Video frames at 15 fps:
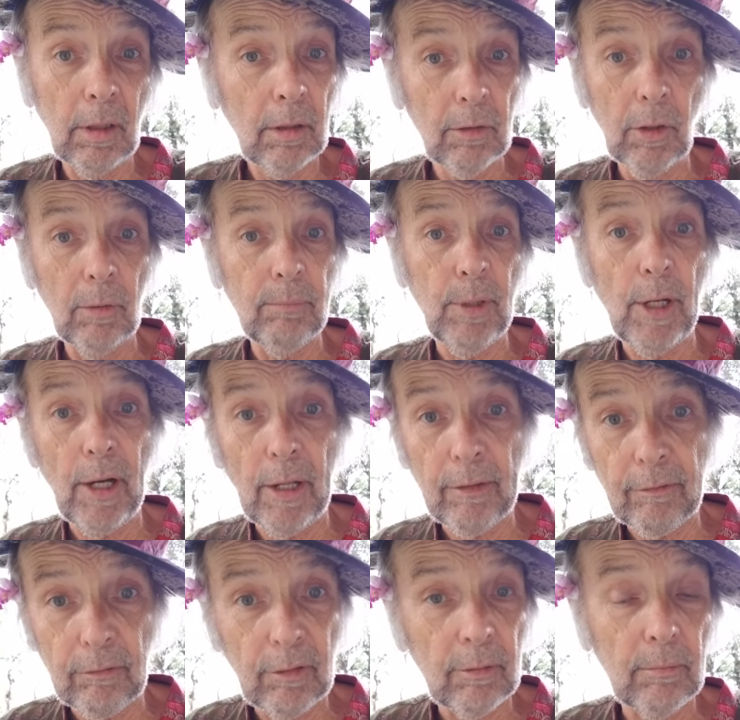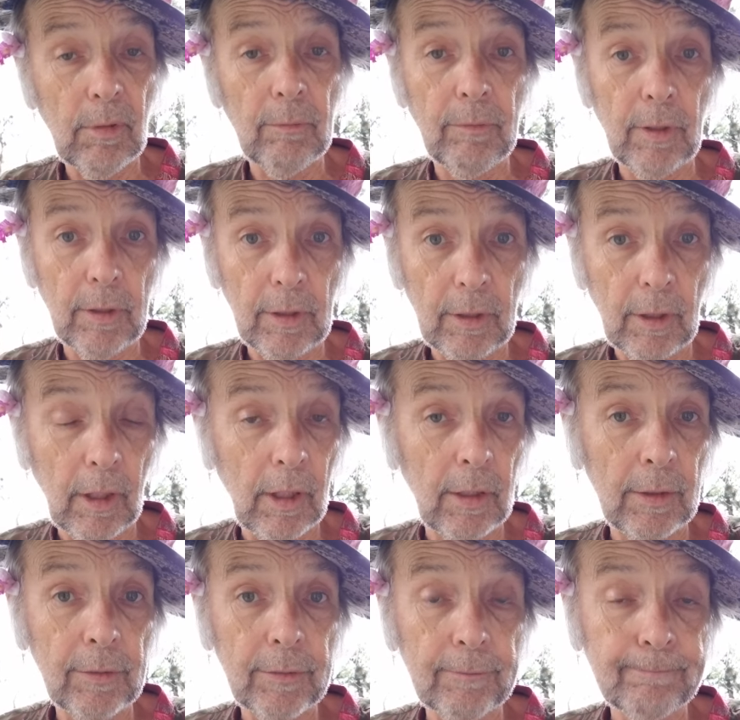no bathroom of any
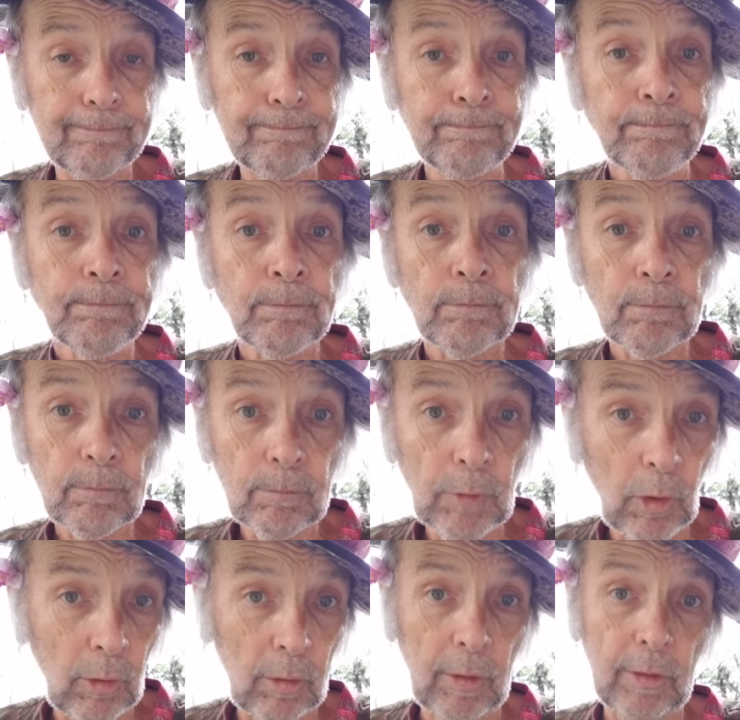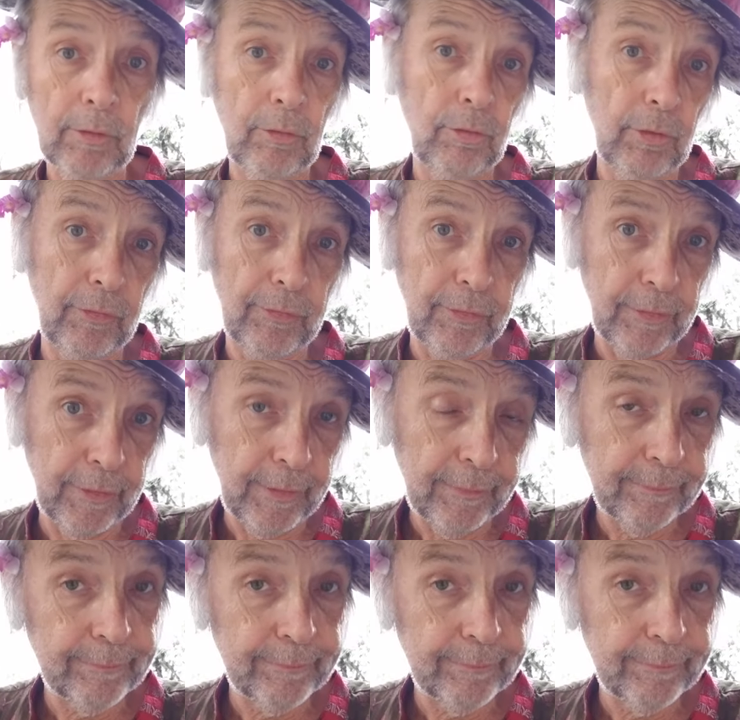kind, no electricity,